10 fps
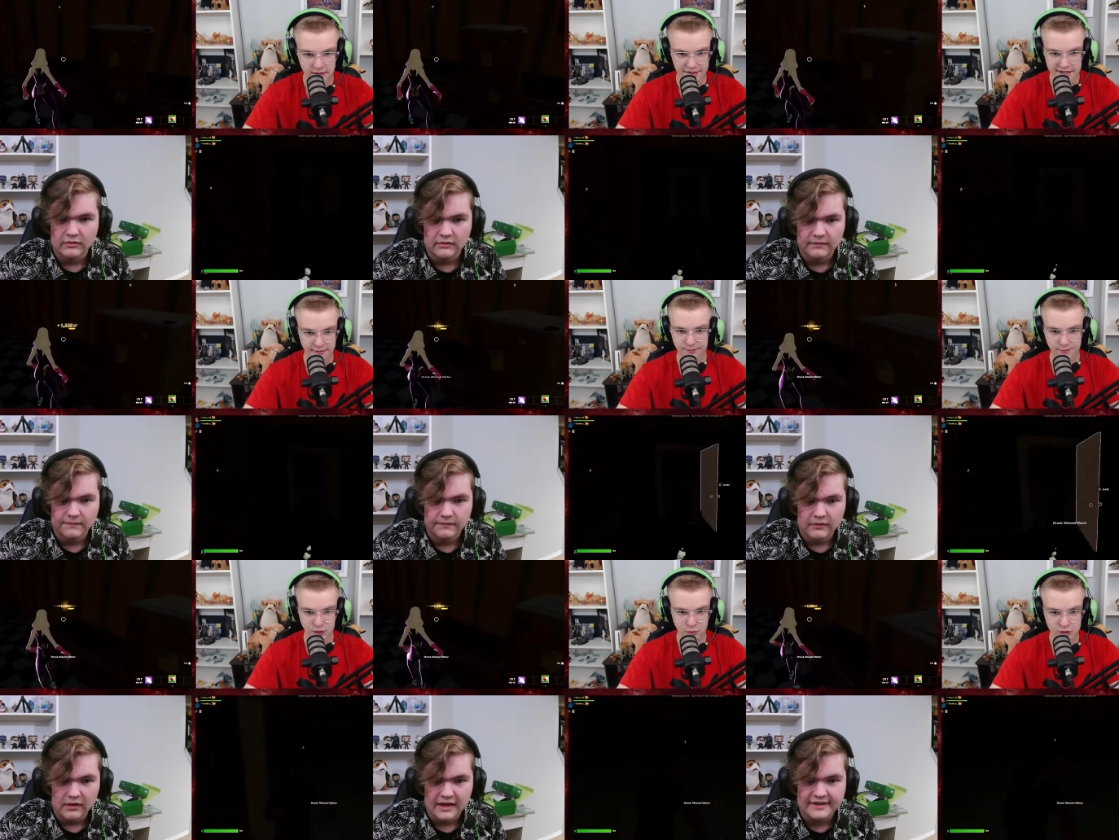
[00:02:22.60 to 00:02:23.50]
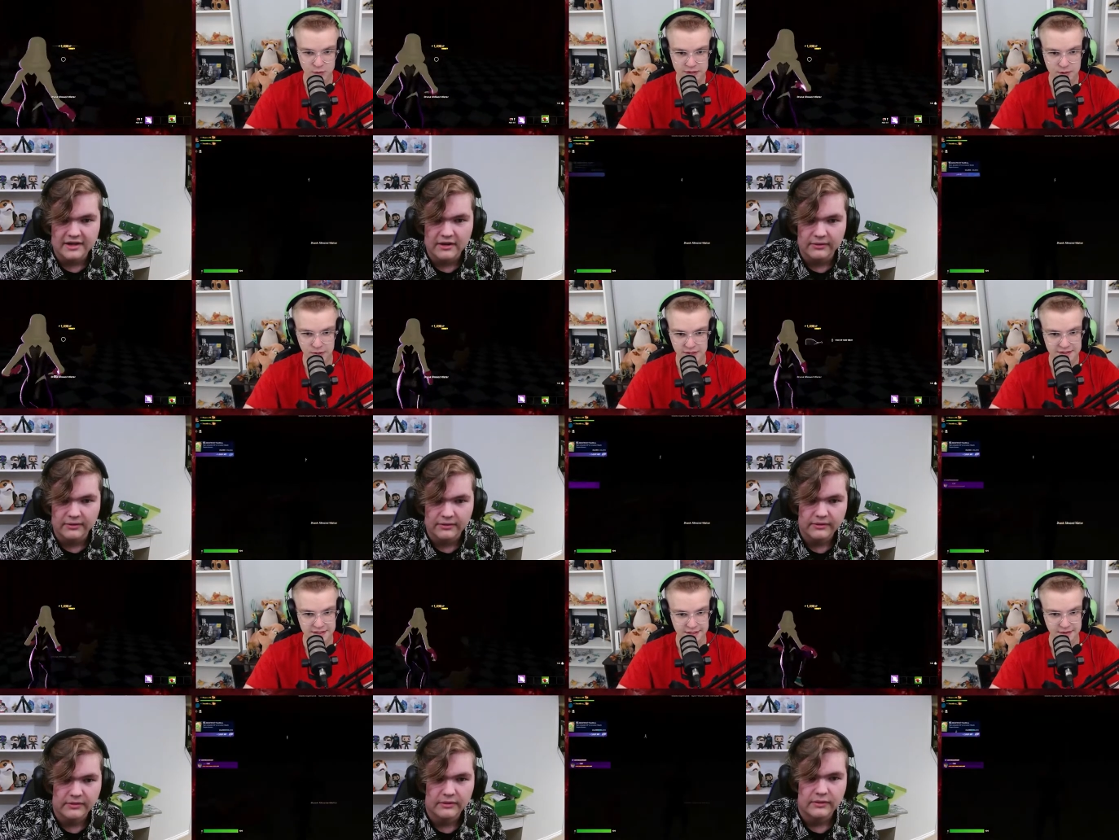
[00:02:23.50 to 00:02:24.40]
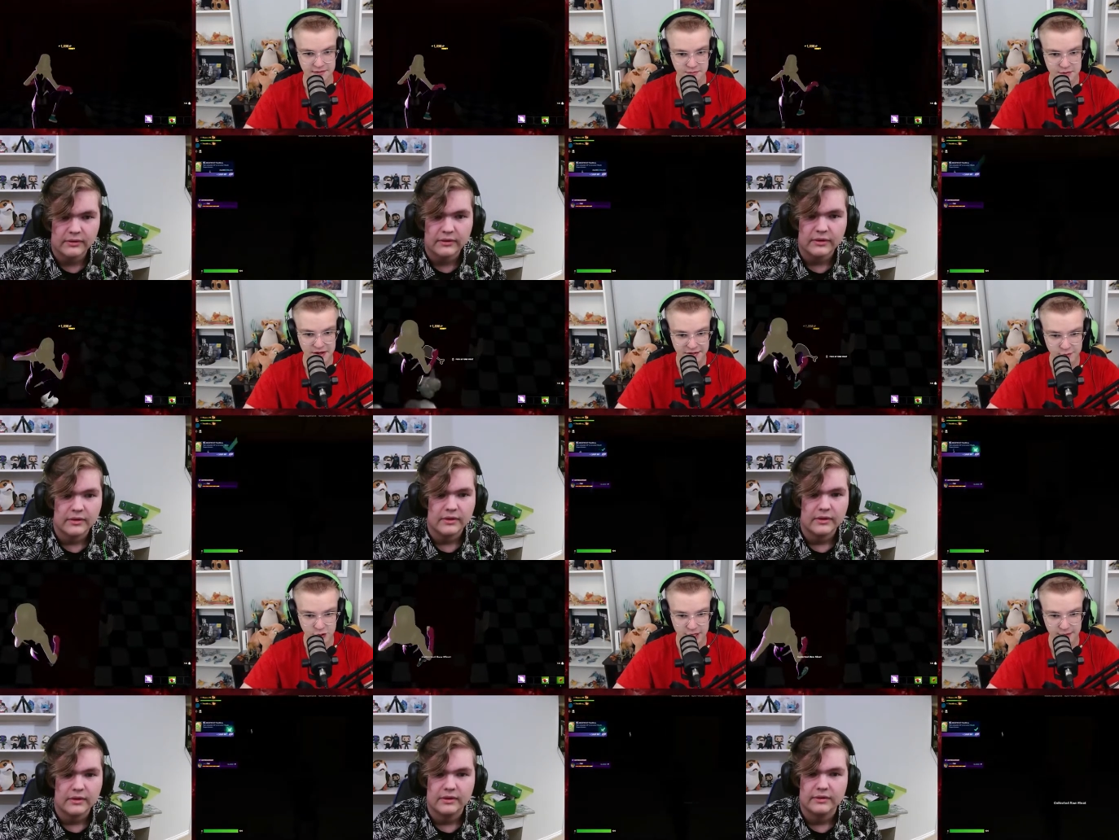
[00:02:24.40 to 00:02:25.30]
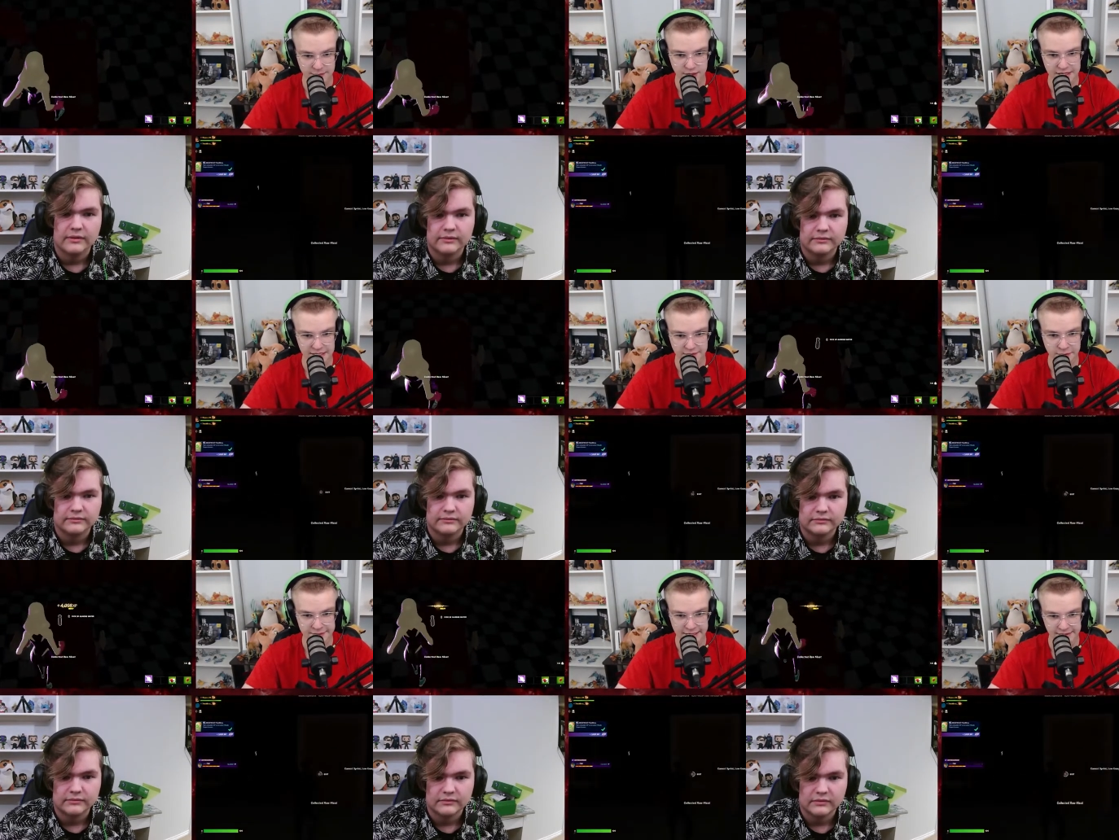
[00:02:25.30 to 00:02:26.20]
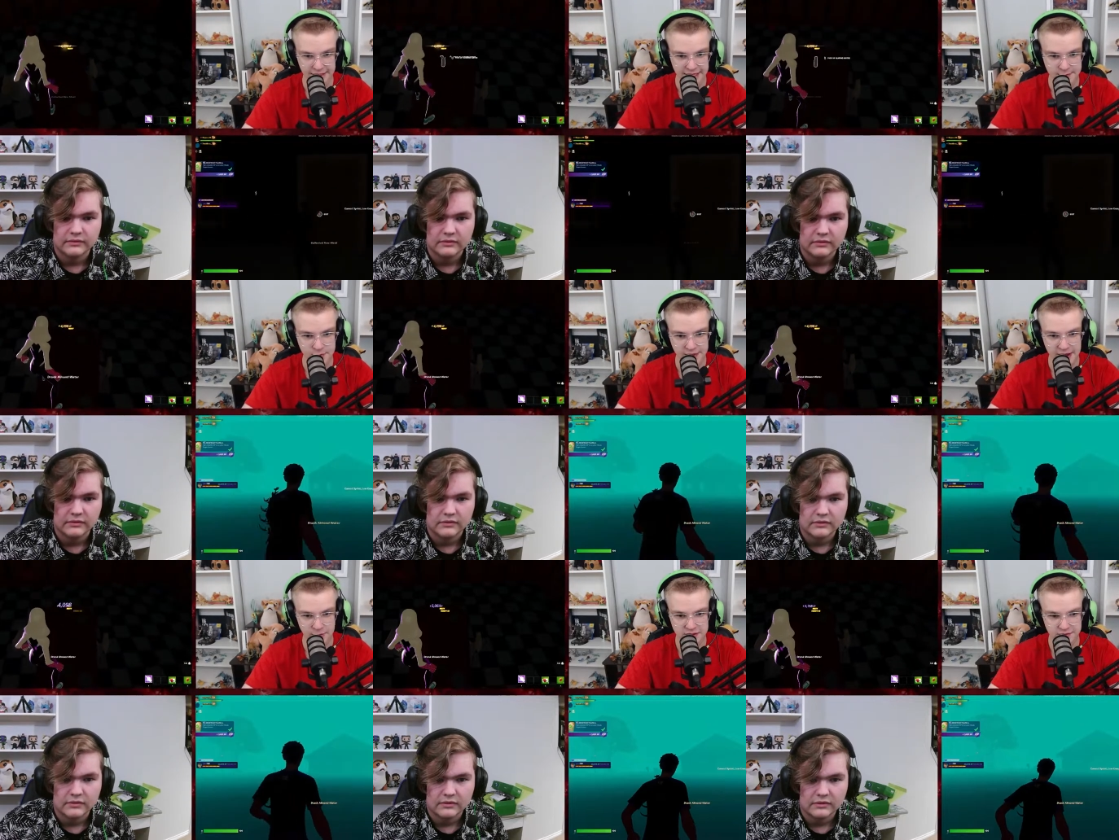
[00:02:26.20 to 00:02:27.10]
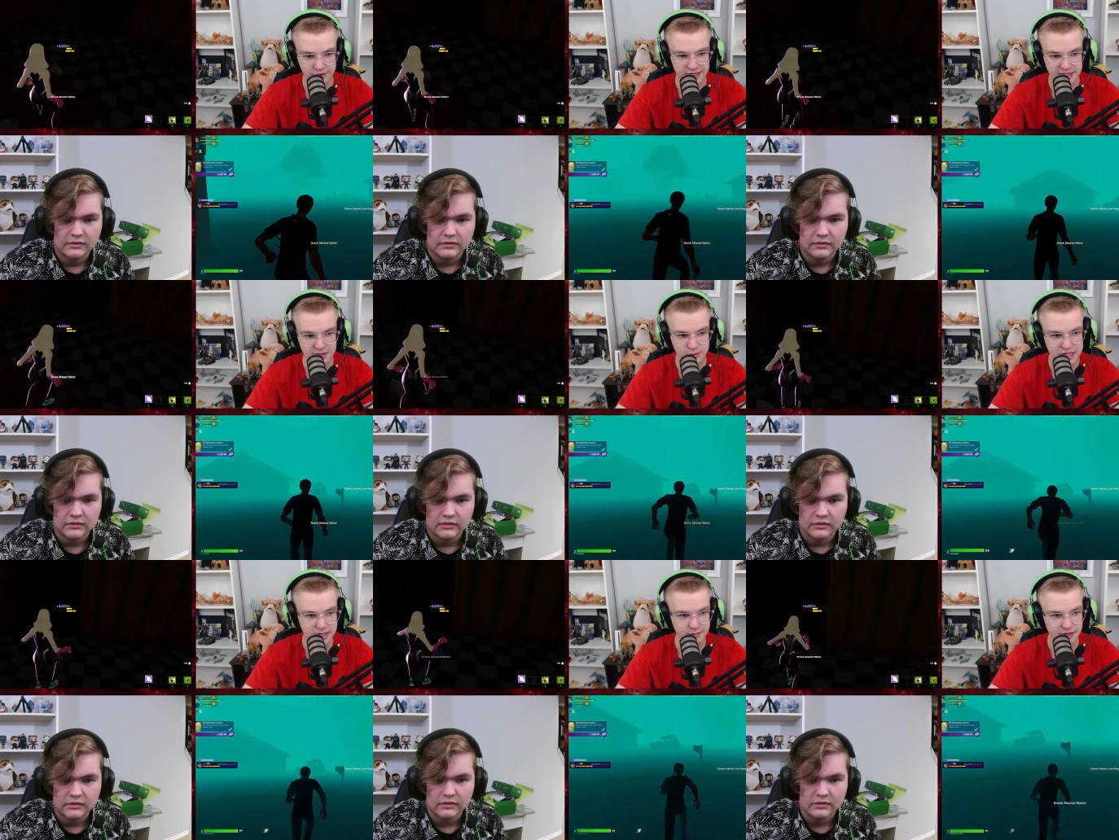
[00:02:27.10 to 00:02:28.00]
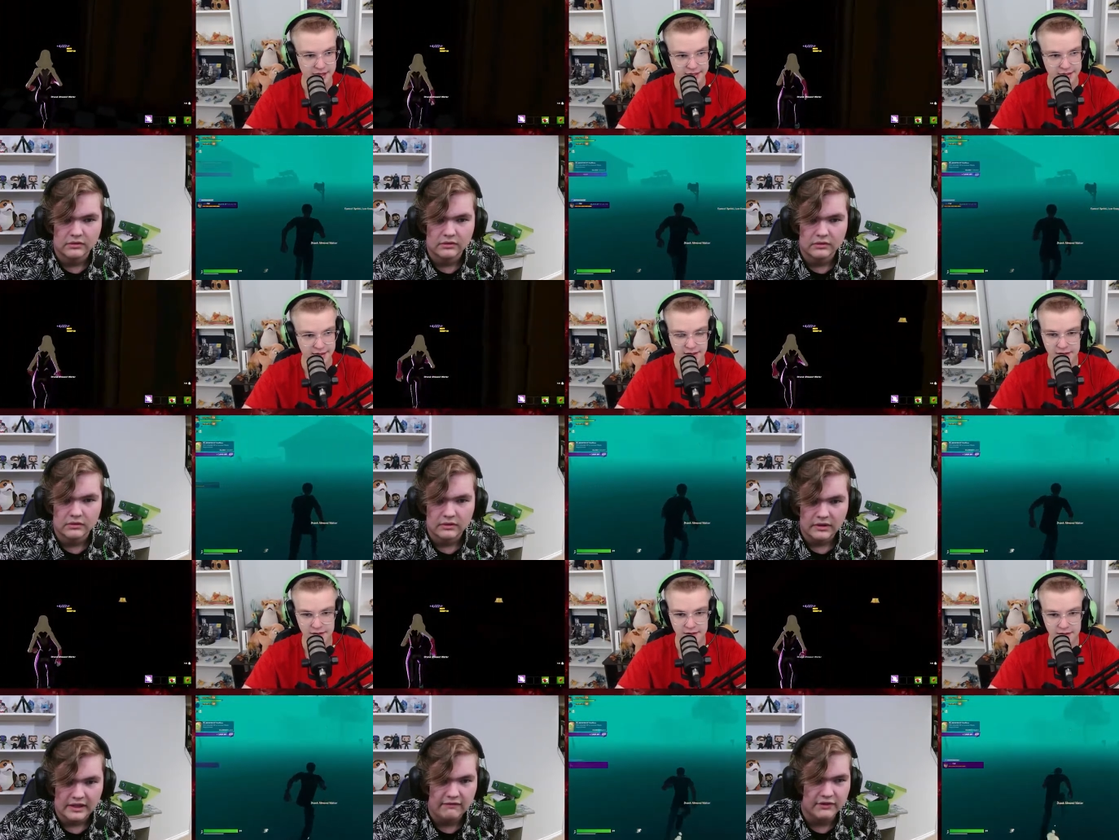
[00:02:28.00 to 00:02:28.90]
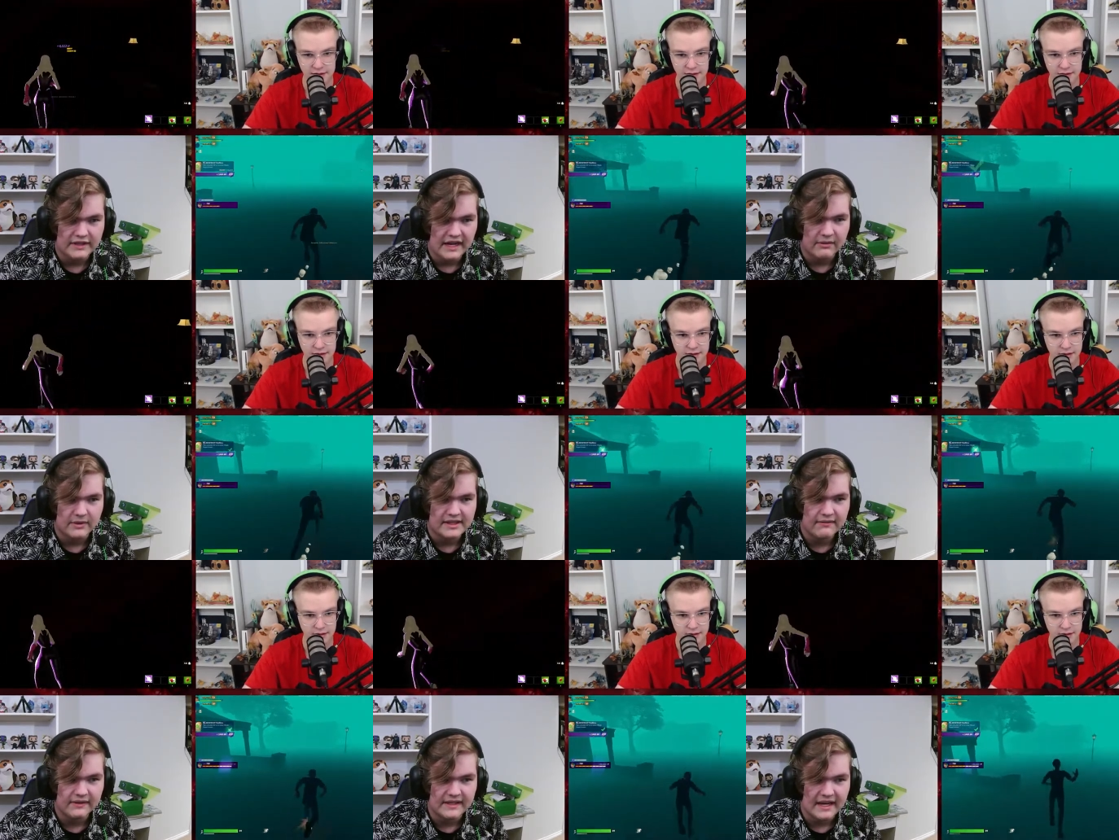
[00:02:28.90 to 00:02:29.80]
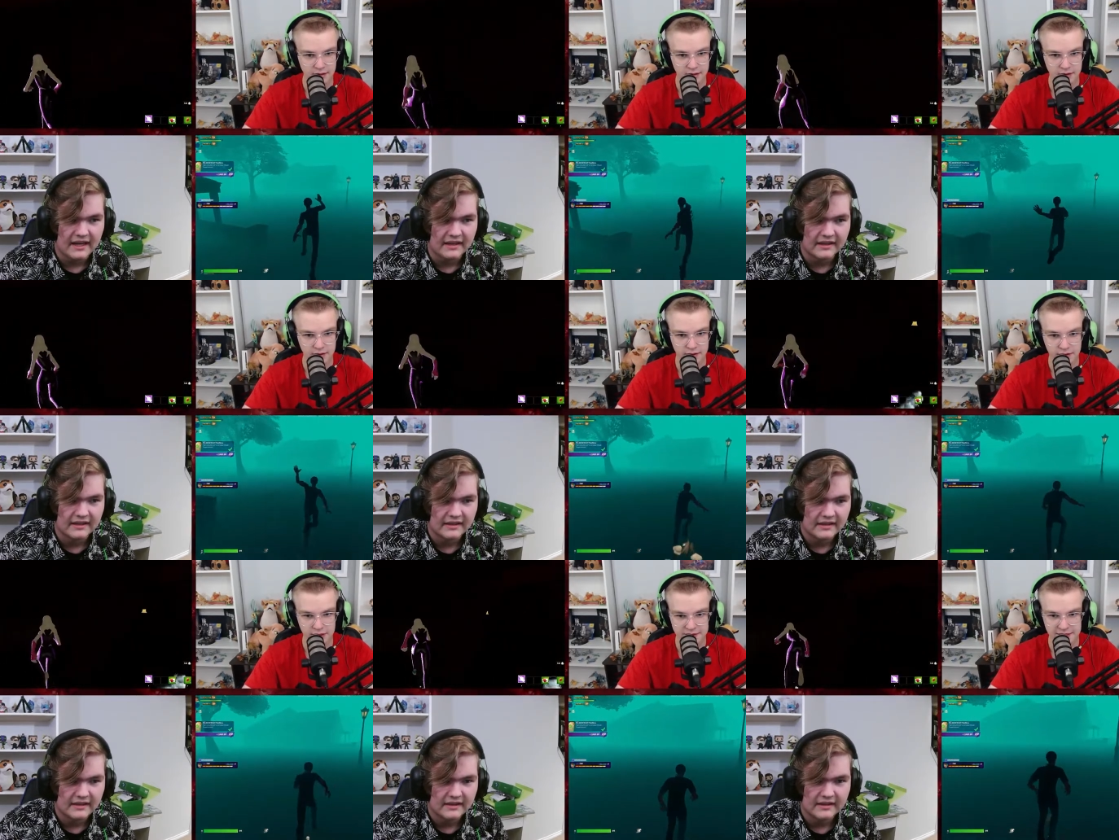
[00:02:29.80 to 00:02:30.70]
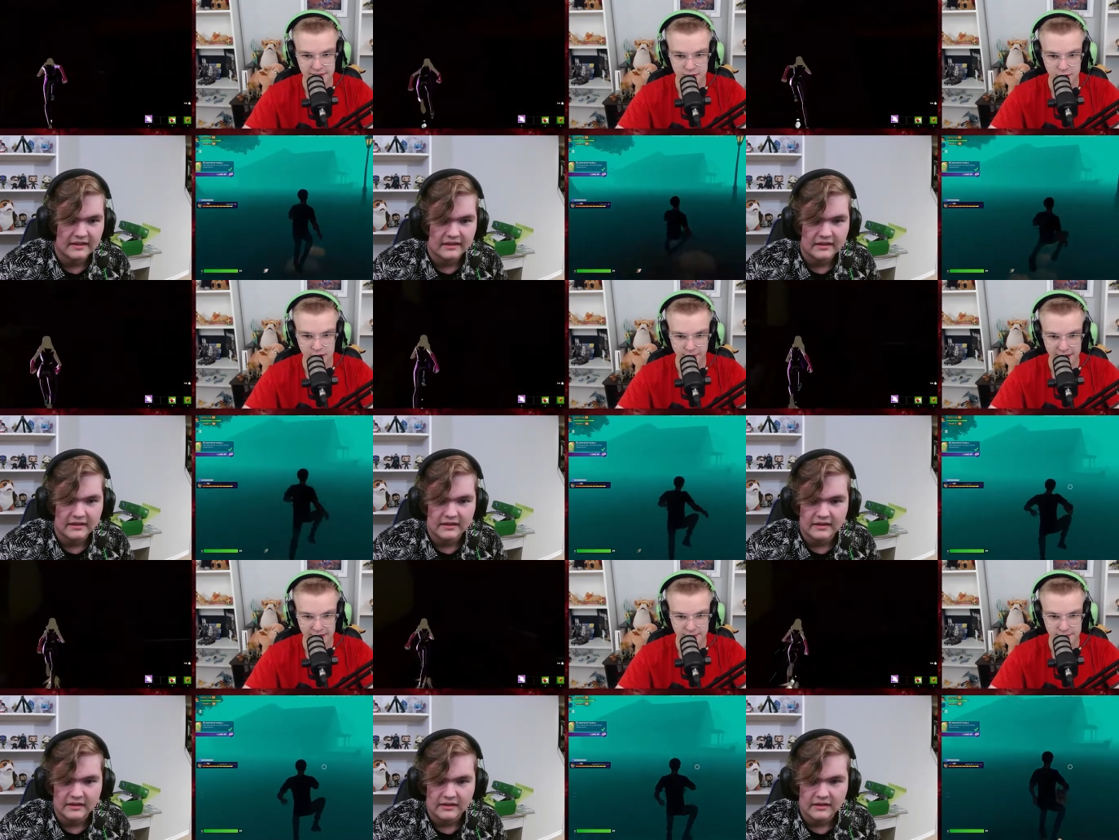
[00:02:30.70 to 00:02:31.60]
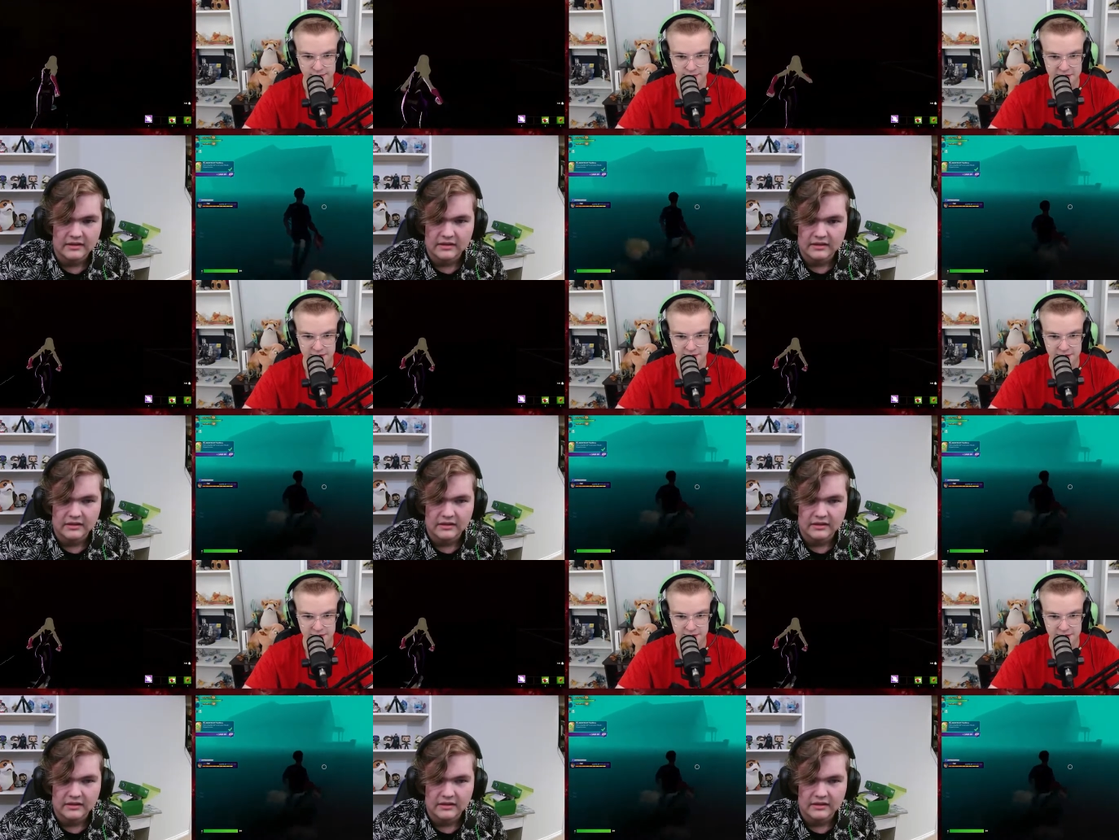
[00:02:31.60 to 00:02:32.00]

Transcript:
Speaker 1: yeah, put Let which ones you want to see. We might even try like playing Evil Dead the game when that one's free next week. But like,
Speaker 2: Evil Dead, what's Evil Dead?
Speaker 1: What's oh, a new Epic Games